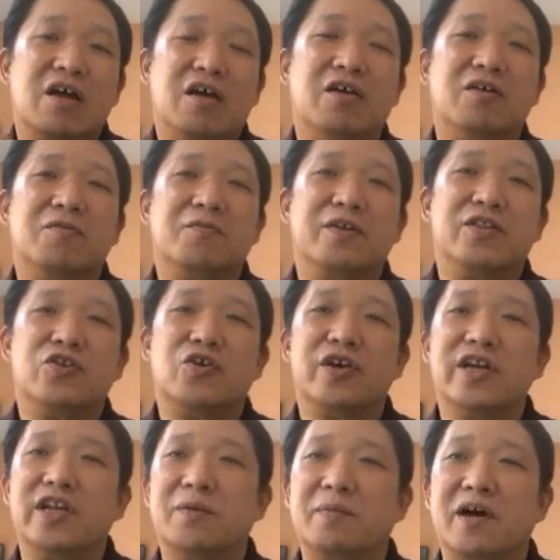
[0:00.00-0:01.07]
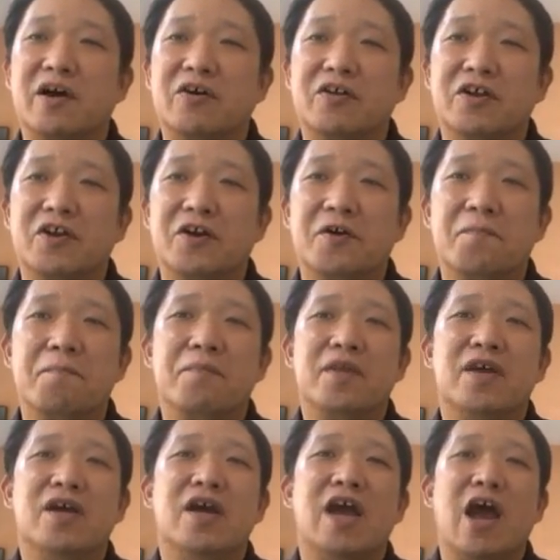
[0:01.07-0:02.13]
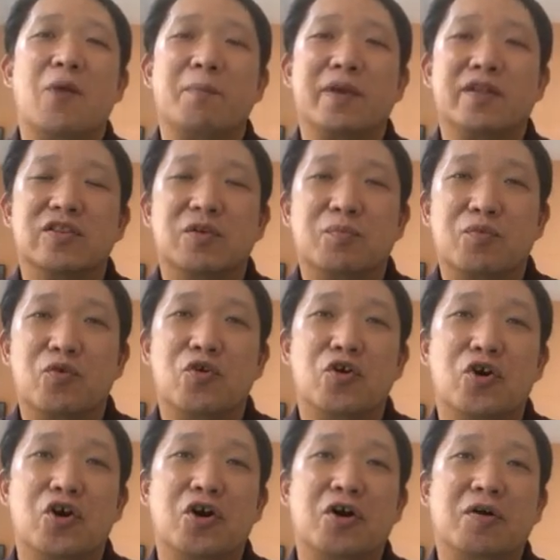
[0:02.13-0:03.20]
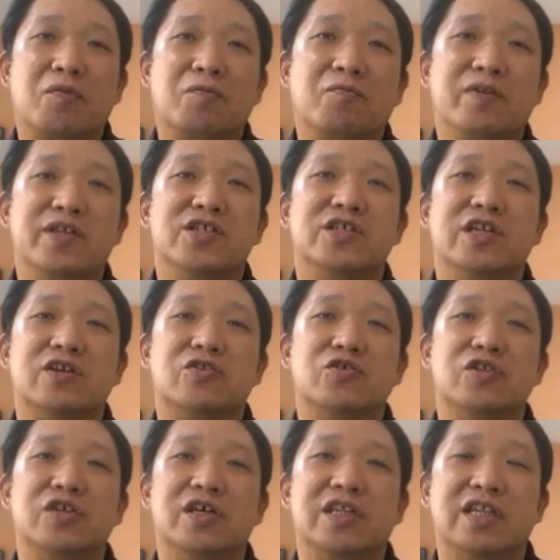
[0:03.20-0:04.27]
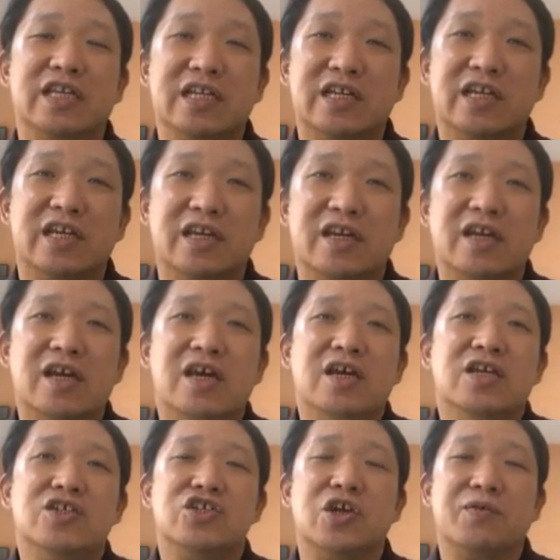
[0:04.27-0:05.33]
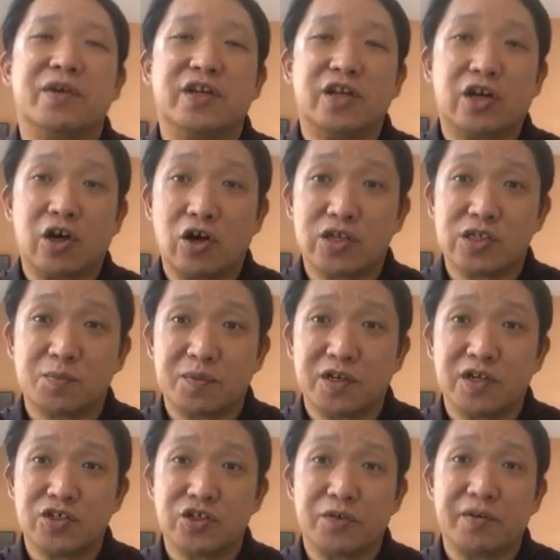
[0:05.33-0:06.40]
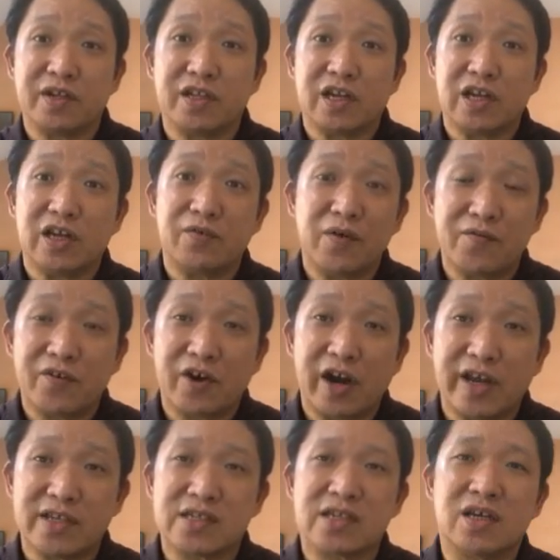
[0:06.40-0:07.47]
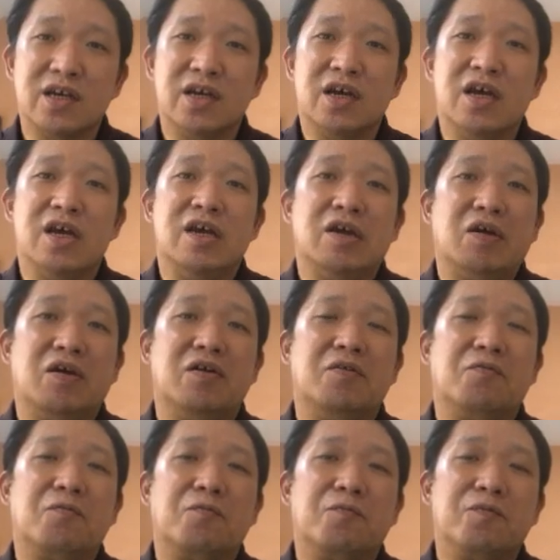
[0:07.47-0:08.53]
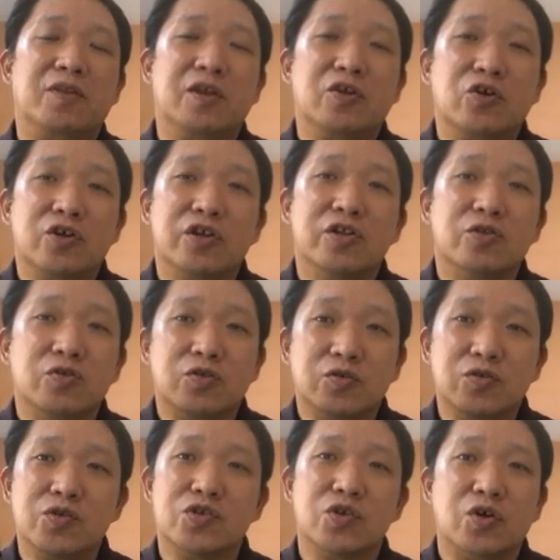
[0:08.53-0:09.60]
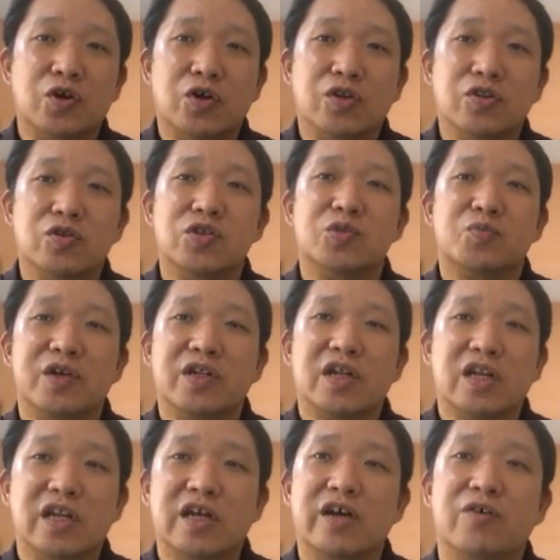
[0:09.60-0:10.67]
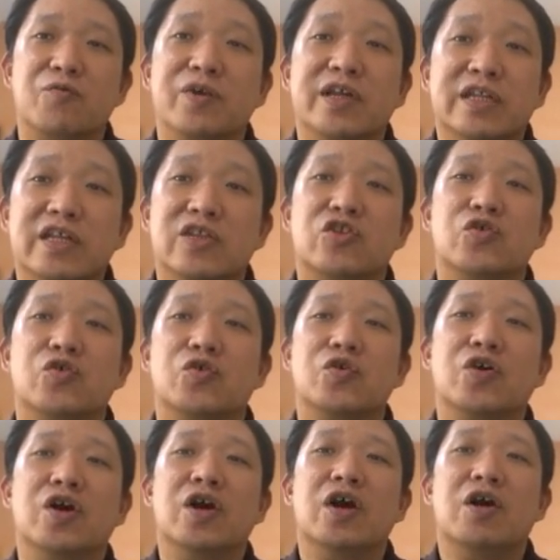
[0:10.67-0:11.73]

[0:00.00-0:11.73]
talking about, you know, helping the poor, reaching out to the needy, sharing the gospel, sharing the love of Christ. In order to do so, to spread the love, we need to